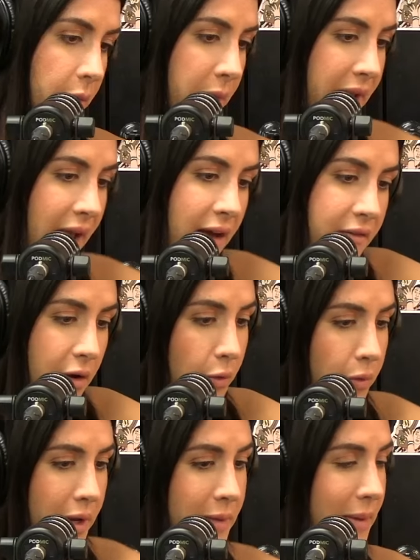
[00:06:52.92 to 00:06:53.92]
We have a
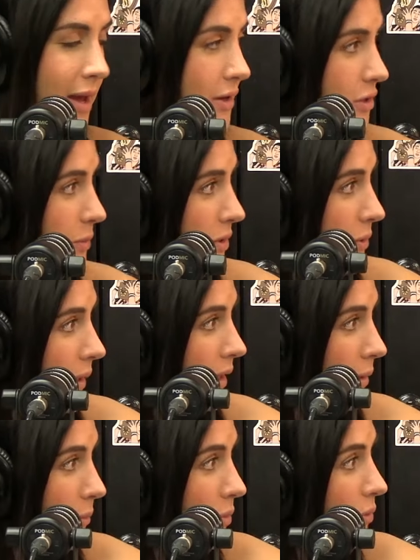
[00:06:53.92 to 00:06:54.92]
rematch
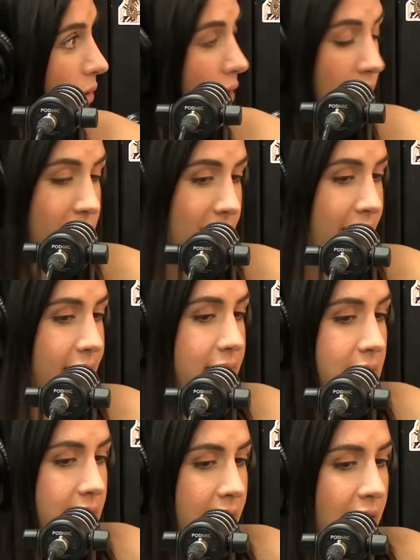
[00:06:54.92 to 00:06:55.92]
between the Bulldogs and the
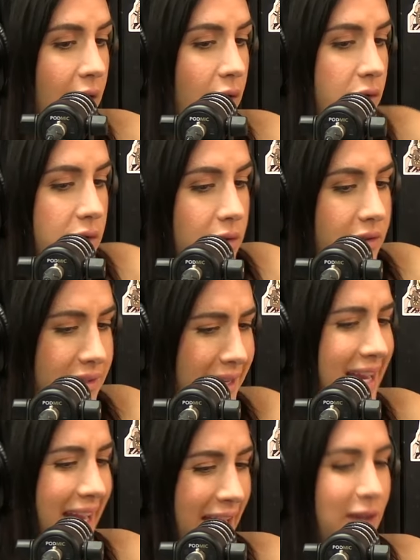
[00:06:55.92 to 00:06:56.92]

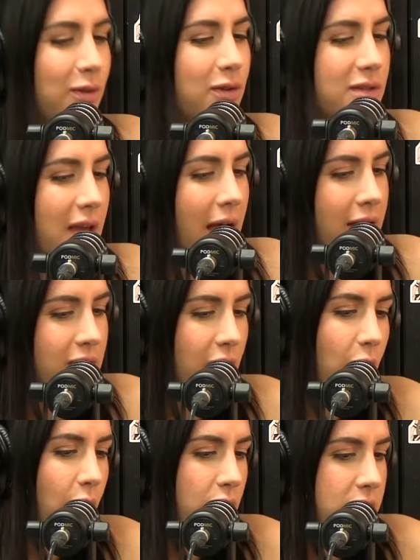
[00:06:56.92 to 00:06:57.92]
Sea Eagles at
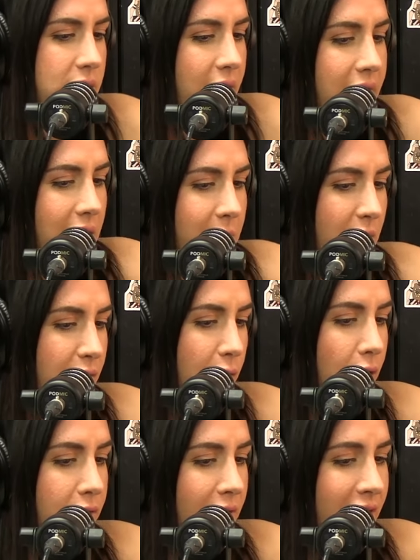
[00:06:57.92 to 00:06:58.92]
Accor Stadium,
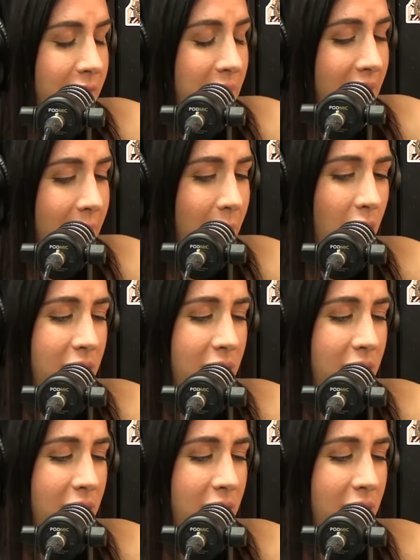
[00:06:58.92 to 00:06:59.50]
4:05 p.m.